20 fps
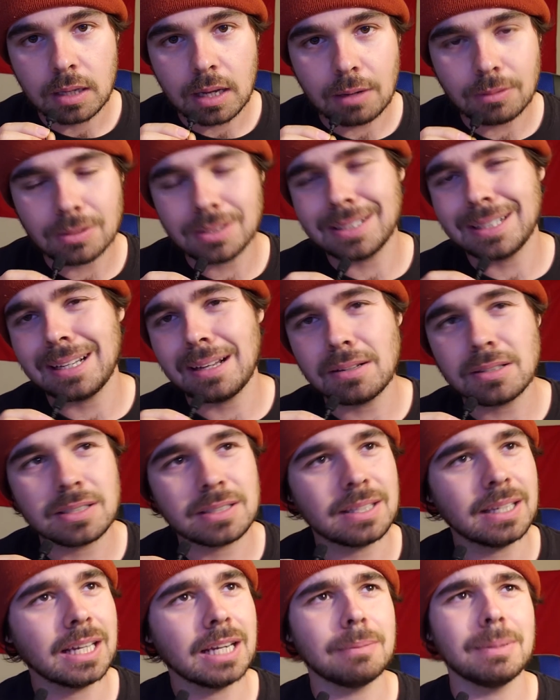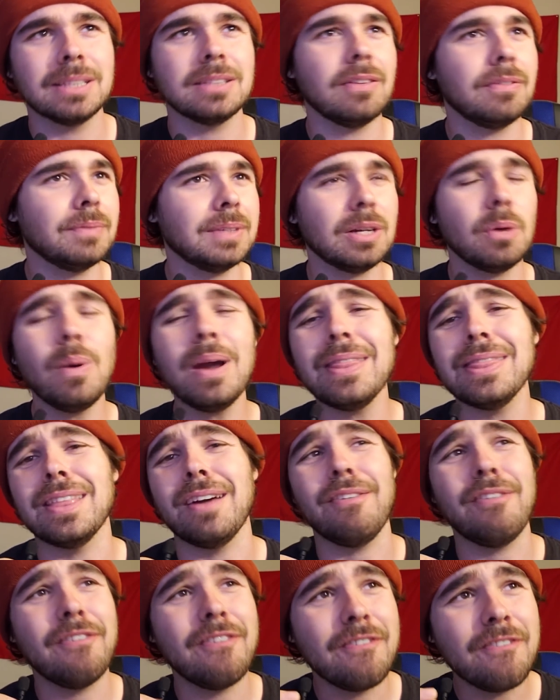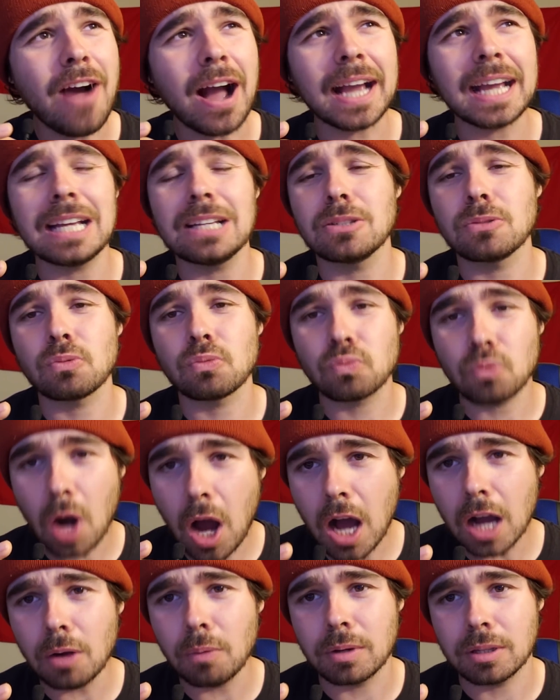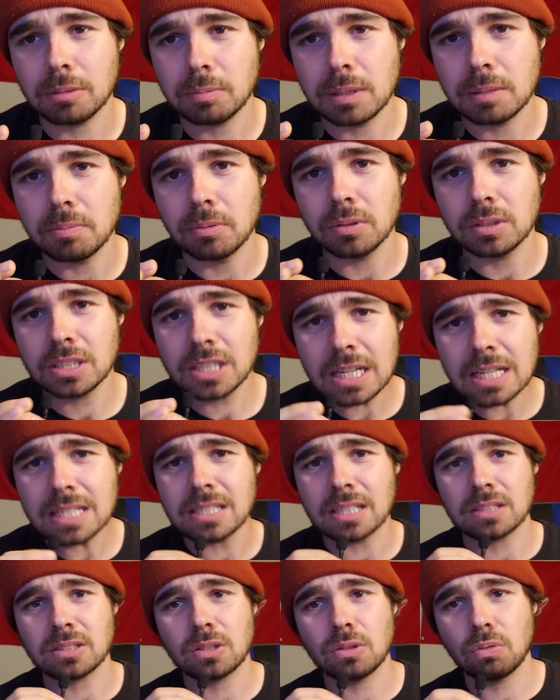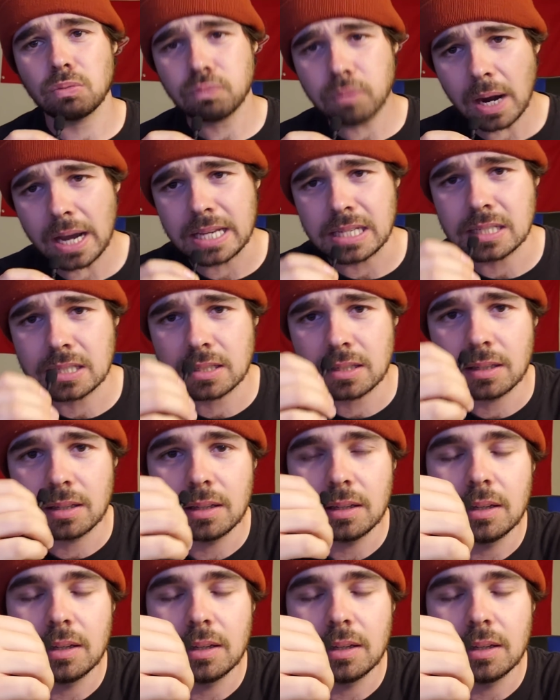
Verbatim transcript: I was, I was just thinking to myself, I'm like, what in the fuck is wrong with people? Jesus Christ.